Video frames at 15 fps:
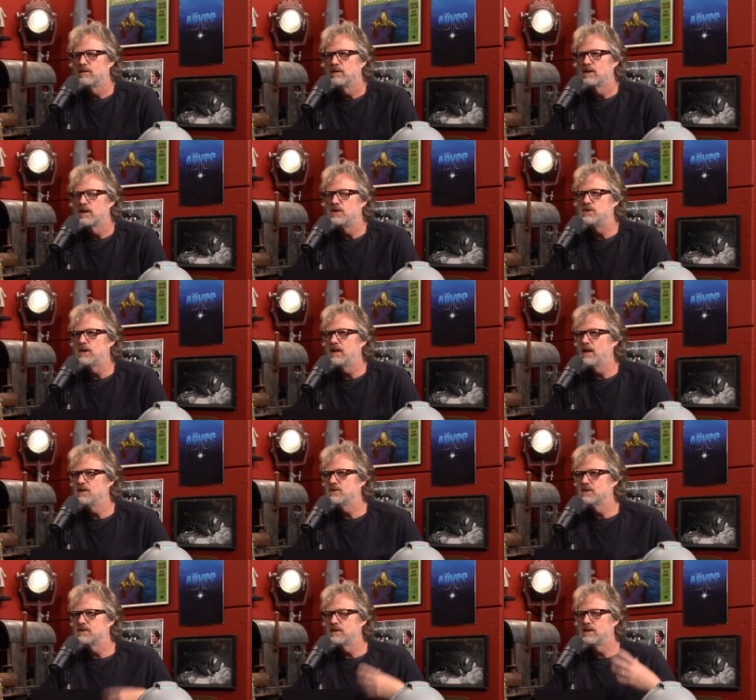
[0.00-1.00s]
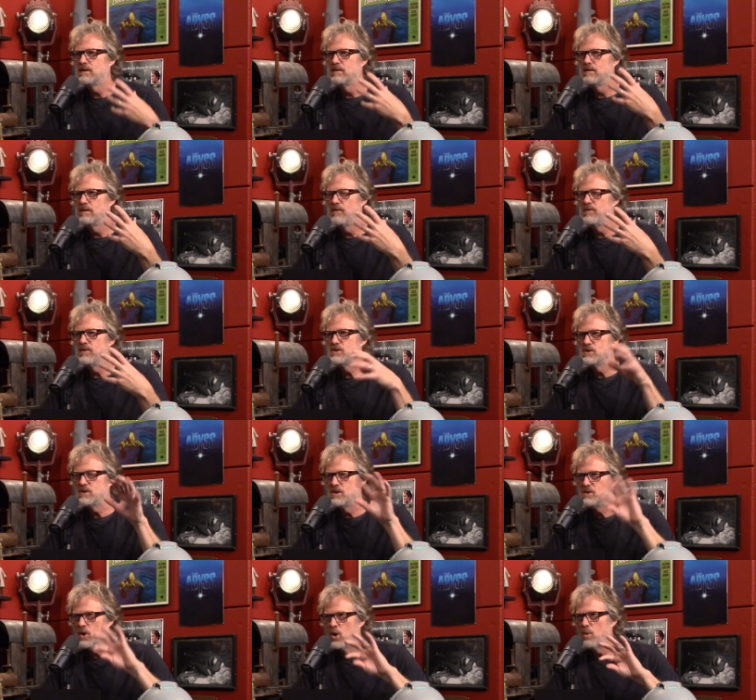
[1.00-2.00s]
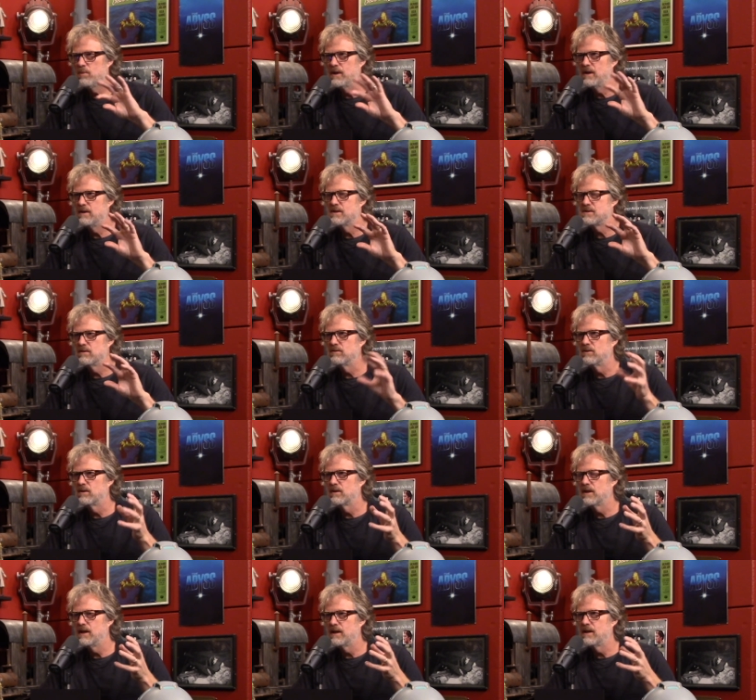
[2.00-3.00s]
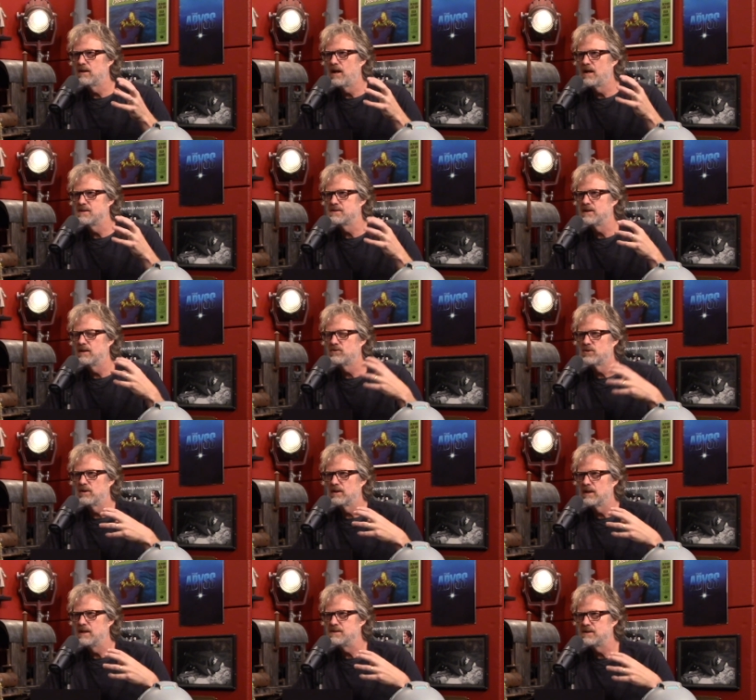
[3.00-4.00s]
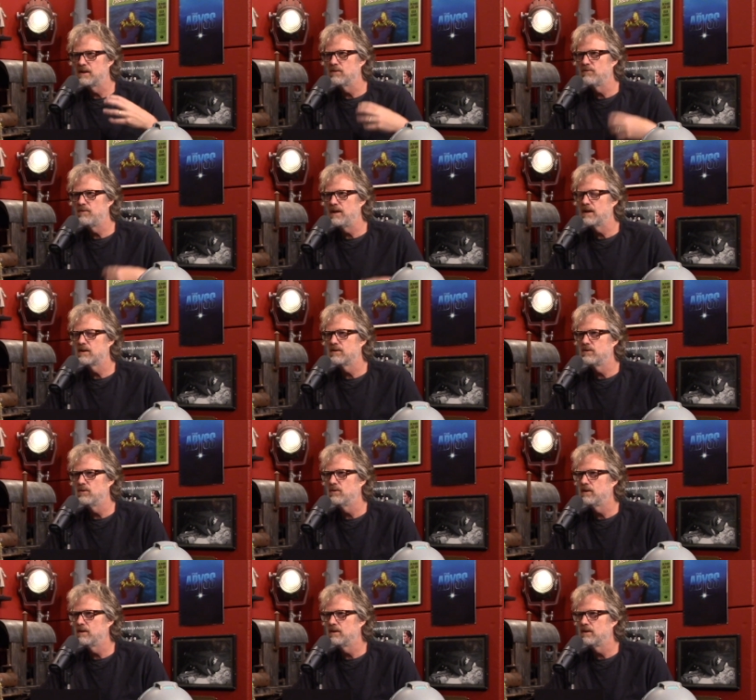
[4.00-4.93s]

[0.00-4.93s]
because you can't just, if it's just a dome, then it doesn't look like it has that sort of lensing effect to it.